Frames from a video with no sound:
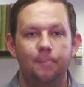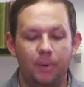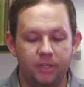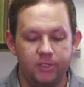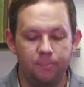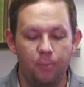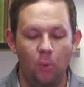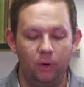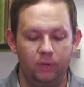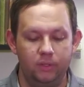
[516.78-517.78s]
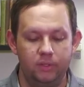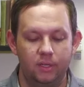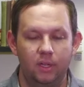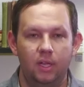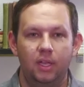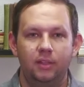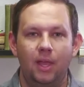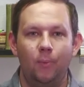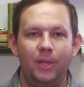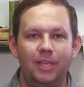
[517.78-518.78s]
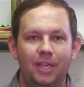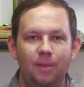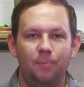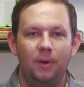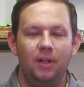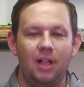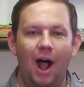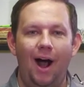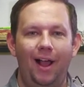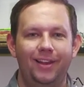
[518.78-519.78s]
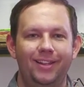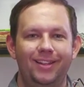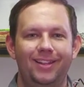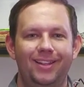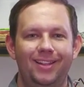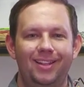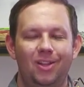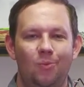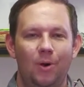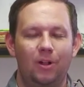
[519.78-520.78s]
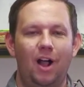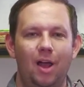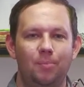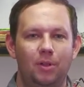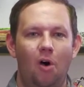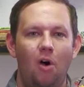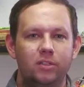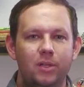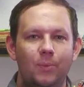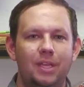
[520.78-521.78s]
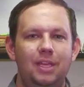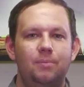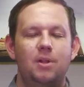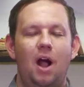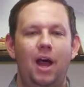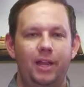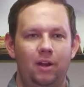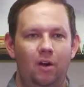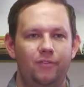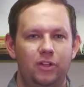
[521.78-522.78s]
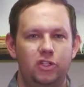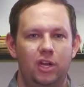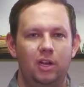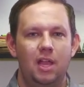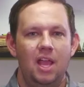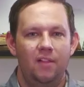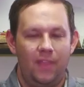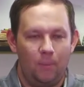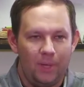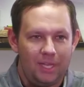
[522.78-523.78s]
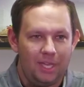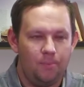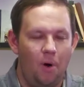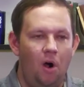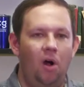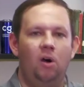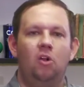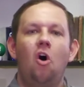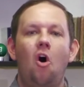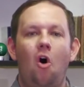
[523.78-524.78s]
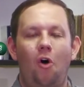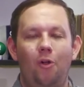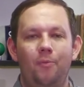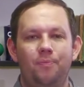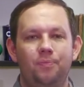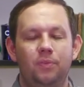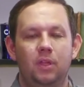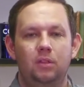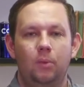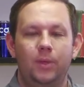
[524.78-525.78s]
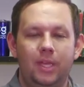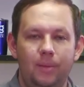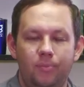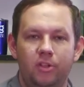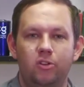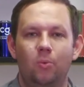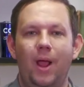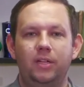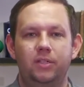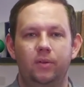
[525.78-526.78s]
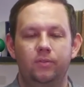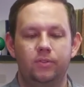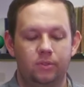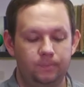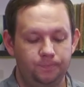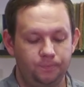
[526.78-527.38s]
But it's important that we keep God where God belongs, that we keep God in our vision, that we keep our call, that we keep the directives,